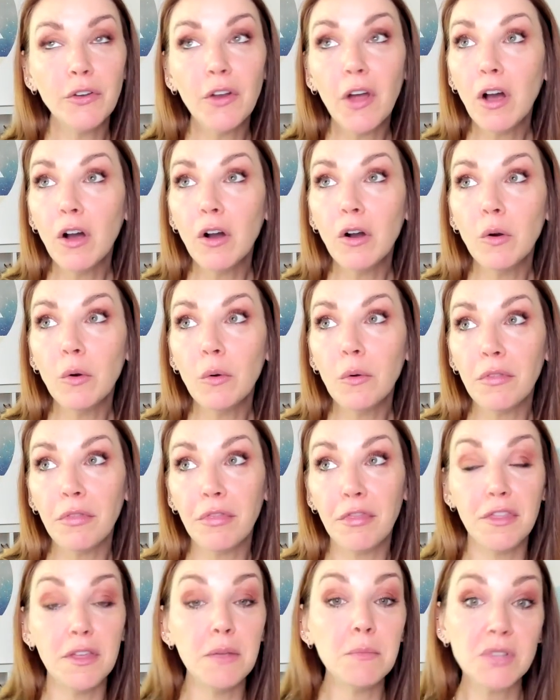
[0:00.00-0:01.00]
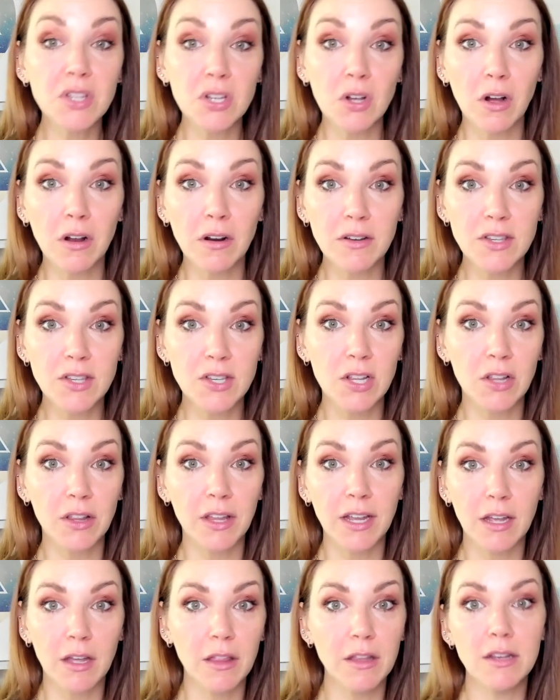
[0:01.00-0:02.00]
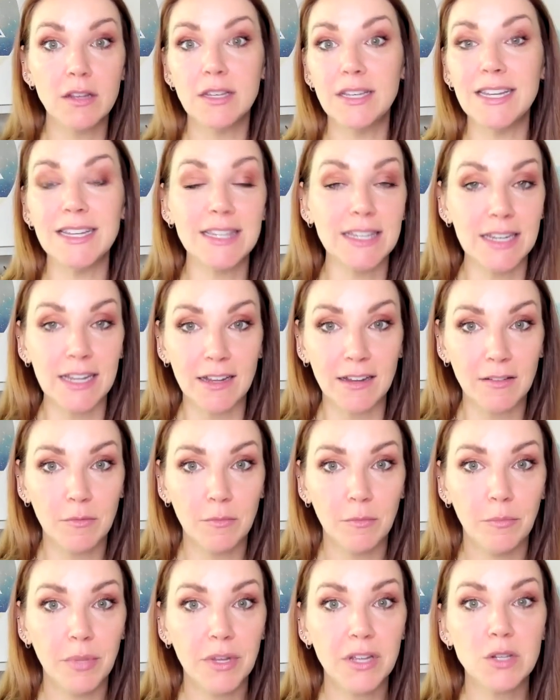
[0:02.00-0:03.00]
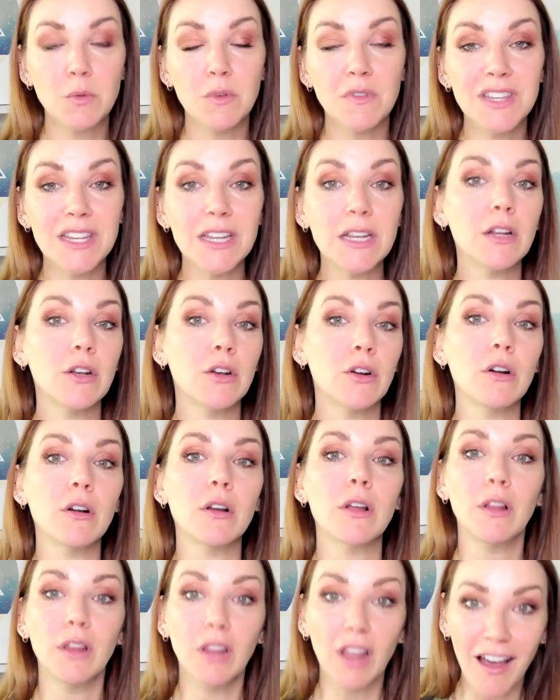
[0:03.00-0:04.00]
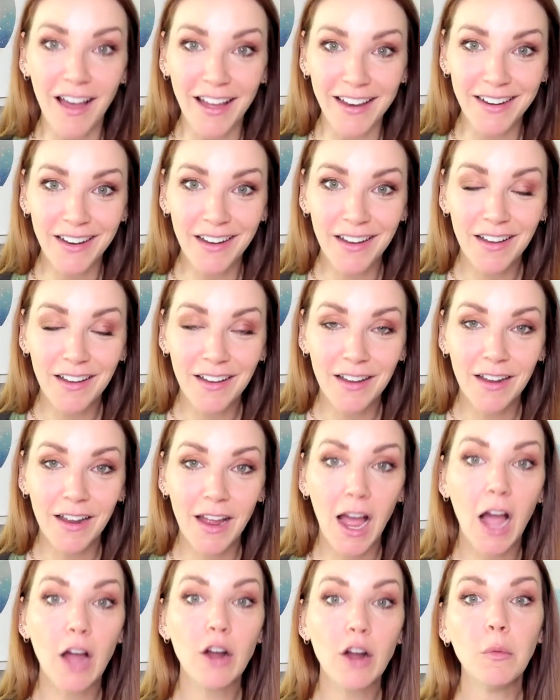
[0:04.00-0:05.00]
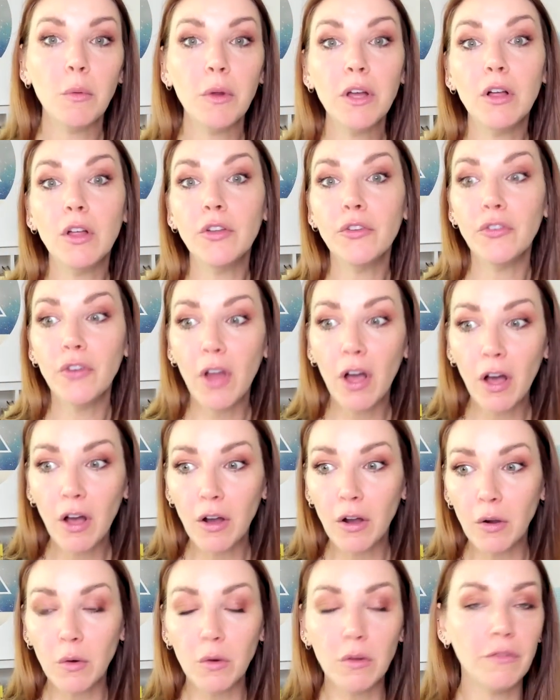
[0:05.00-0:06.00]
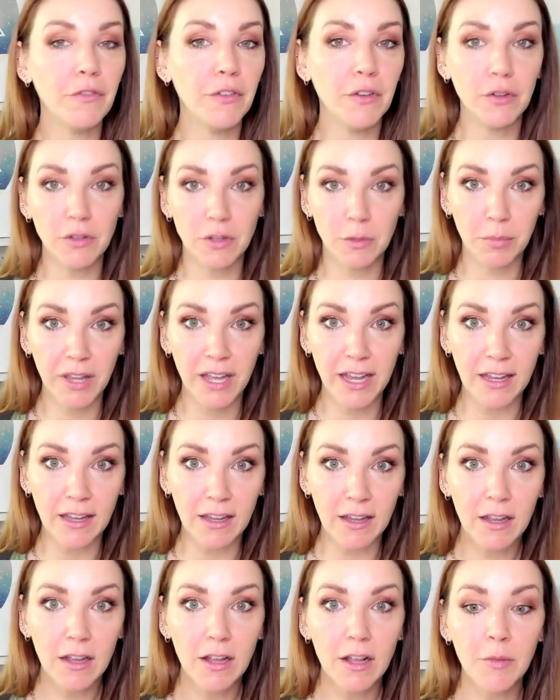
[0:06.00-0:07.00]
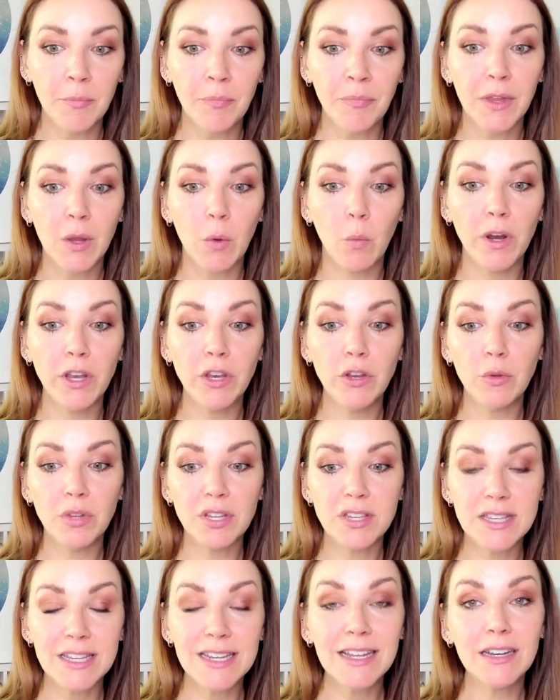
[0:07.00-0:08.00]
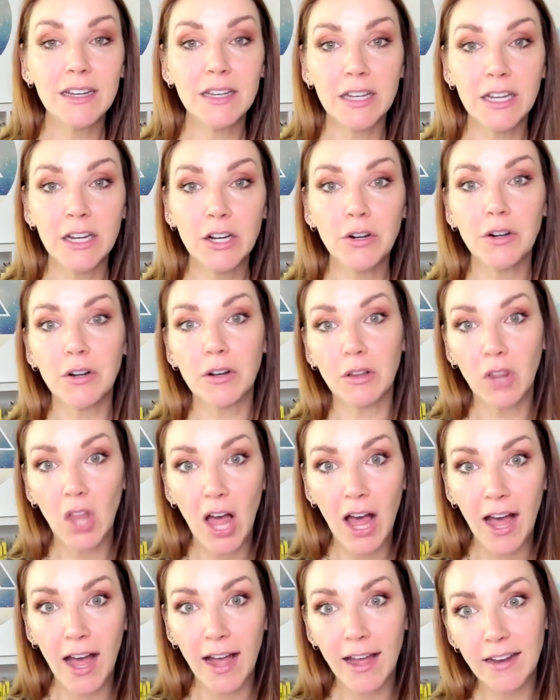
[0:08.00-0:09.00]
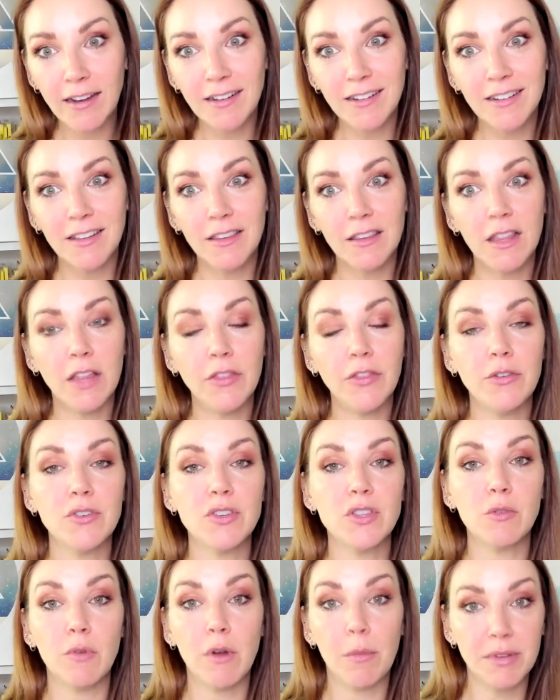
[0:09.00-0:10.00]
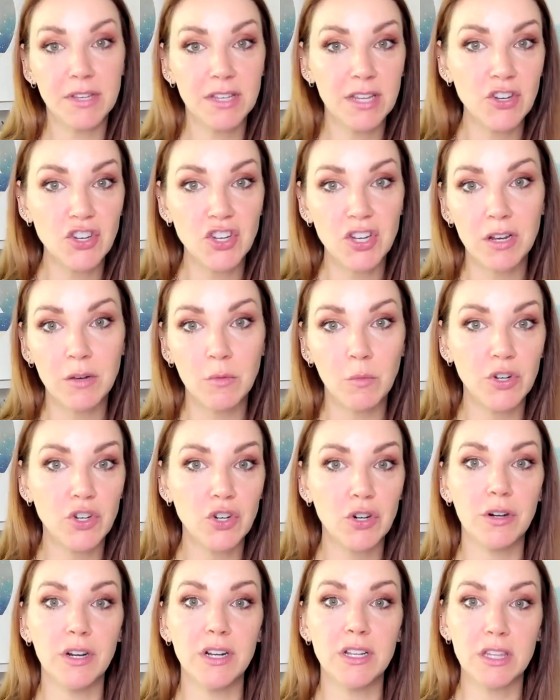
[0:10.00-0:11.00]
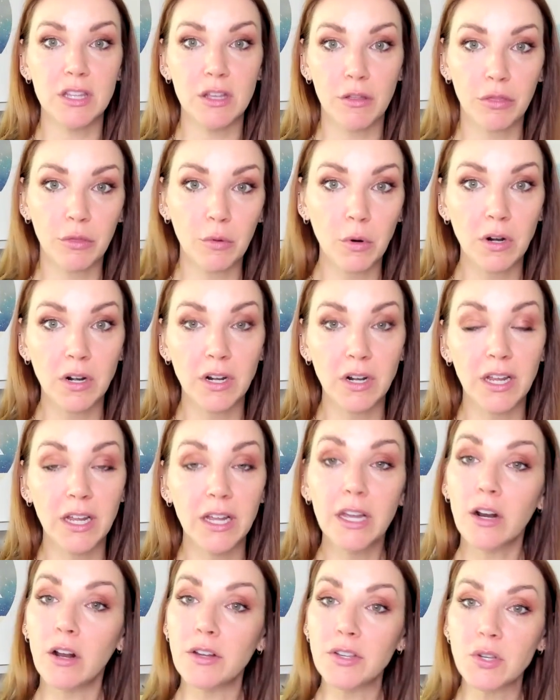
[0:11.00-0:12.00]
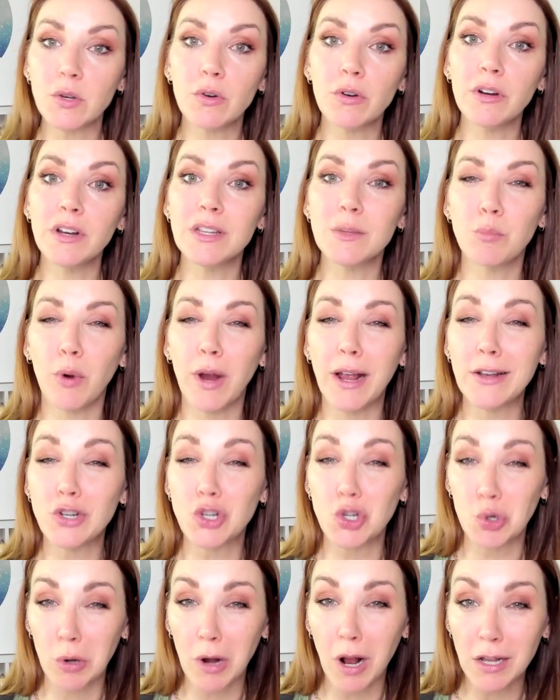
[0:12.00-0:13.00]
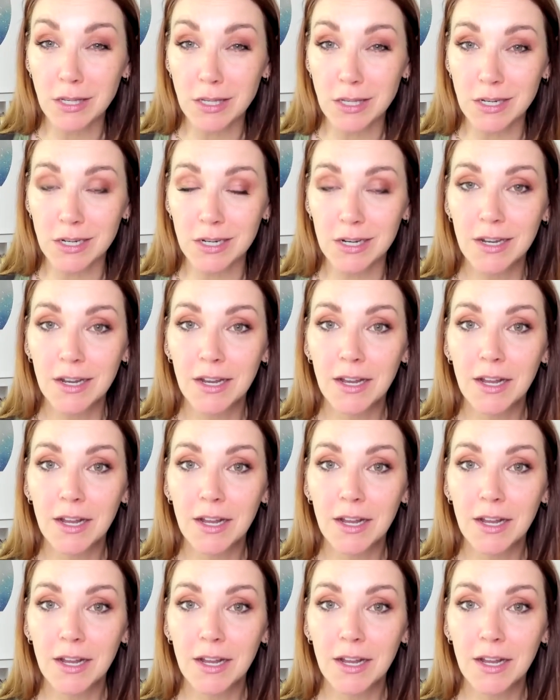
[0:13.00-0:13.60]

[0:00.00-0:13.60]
know theme songs to like Disney? Because we've seen it and heard it a lot. How do we all know fill in the blank? When you see it and hear it a lot, then there's the repetition, which creates the authority. It also creates brand trust.